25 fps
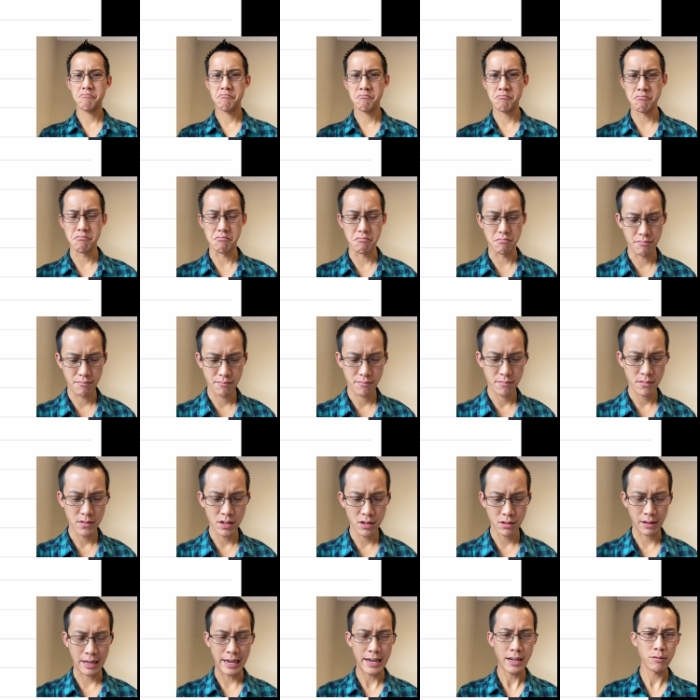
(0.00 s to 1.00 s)
Hmm.
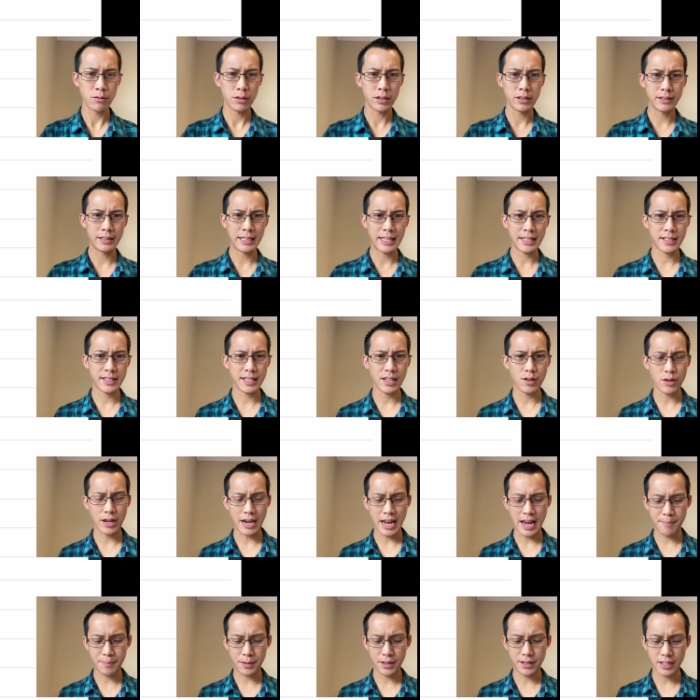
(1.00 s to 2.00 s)
Okay, well, let's see what
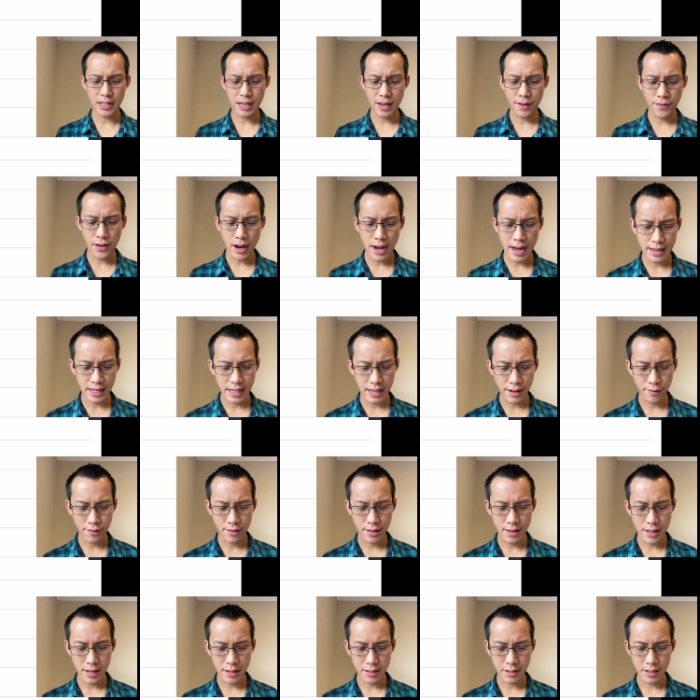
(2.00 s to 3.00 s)
happens if I
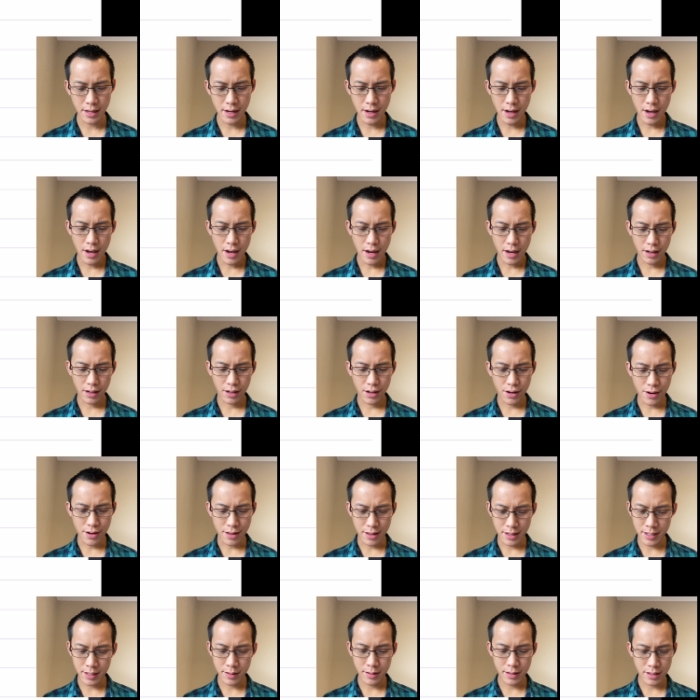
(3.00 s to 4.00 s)
give this a go.
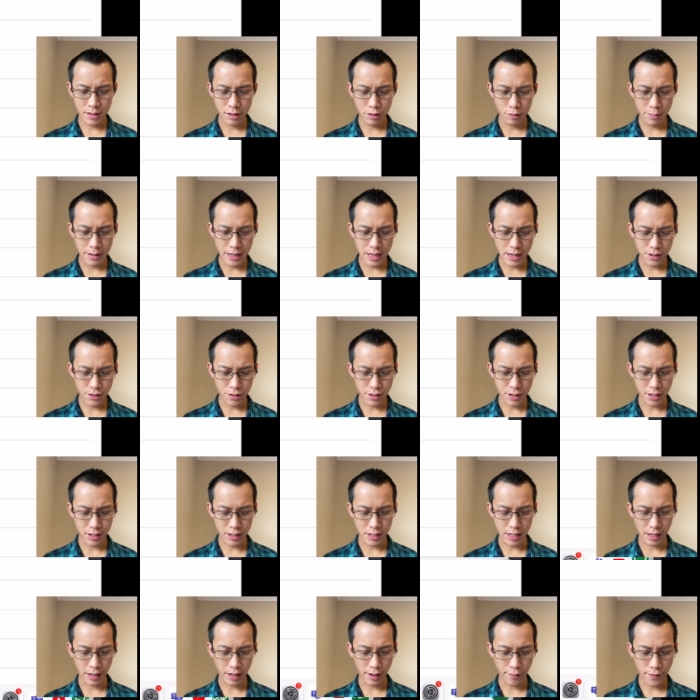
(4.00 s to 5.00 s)
This, this will be
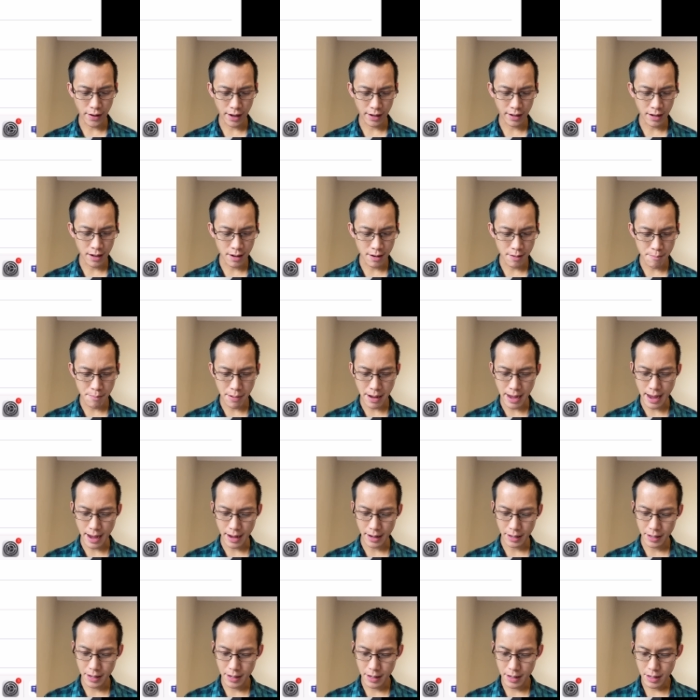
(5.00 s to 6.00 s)
interesting. If I come
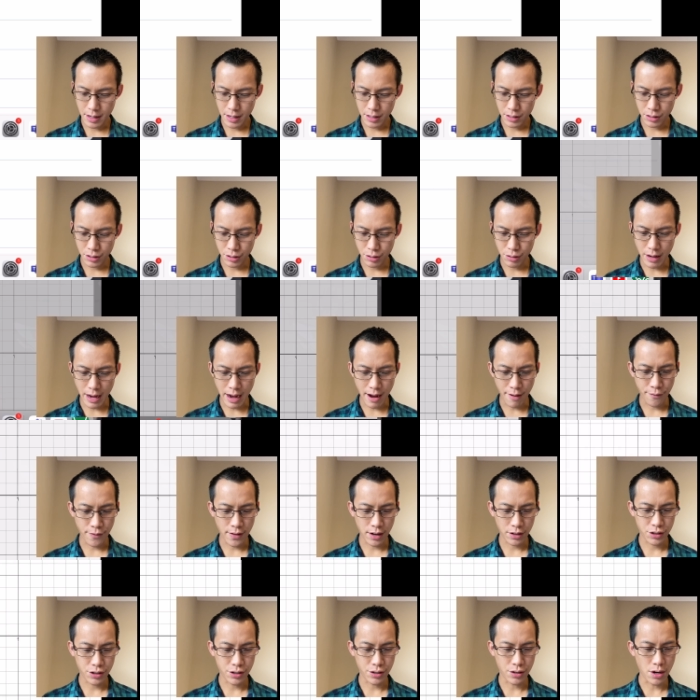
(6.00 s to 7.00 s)
back to our
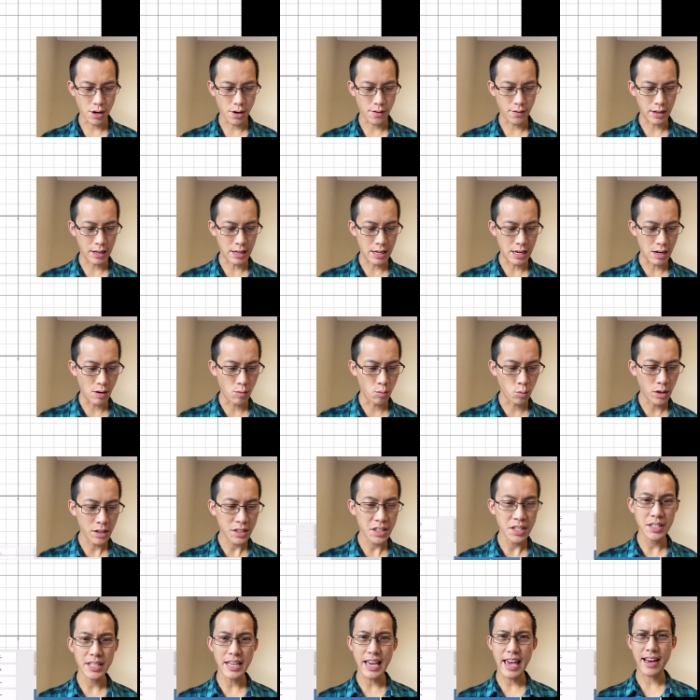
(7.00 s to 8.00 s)
function over here, what
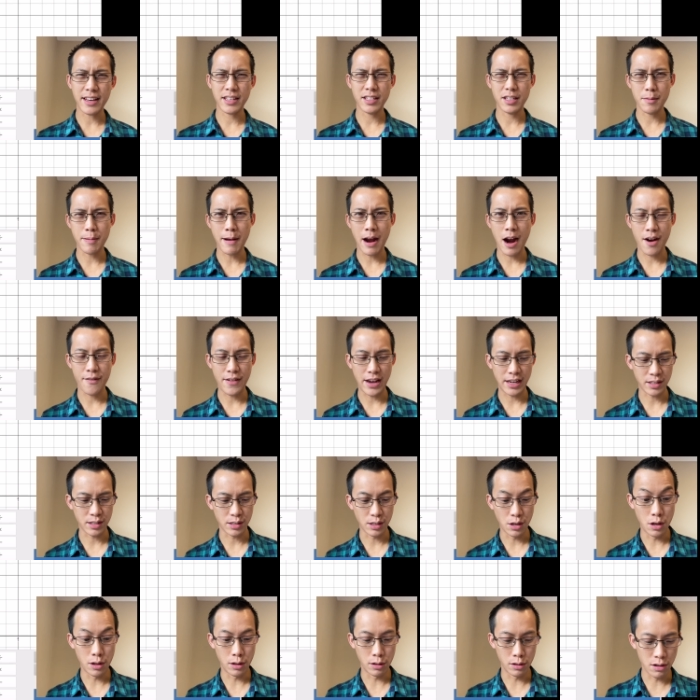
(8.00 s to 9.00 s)
does x to the power of
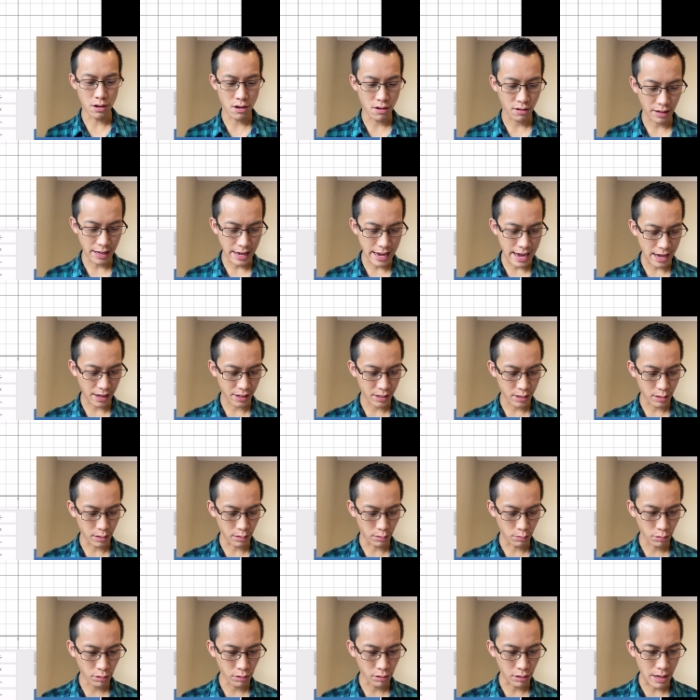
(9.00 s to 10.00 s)
x log x
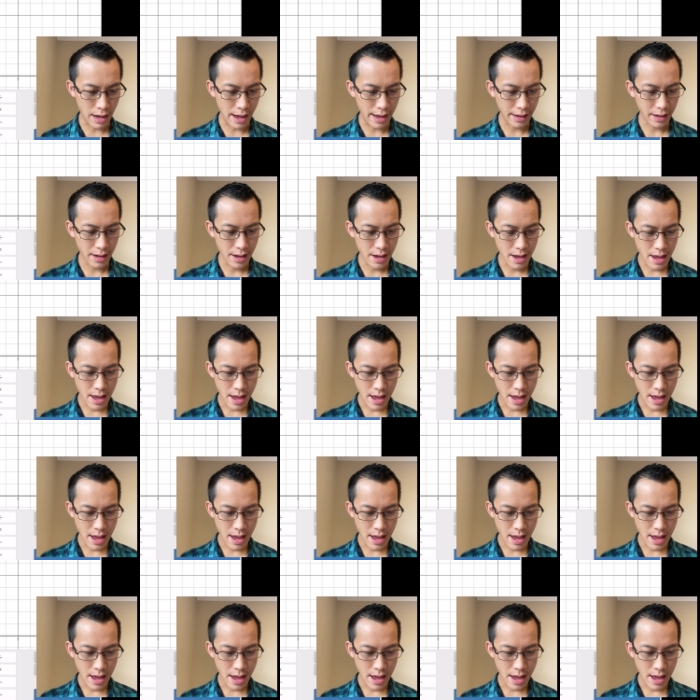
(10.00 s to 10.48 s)
look like?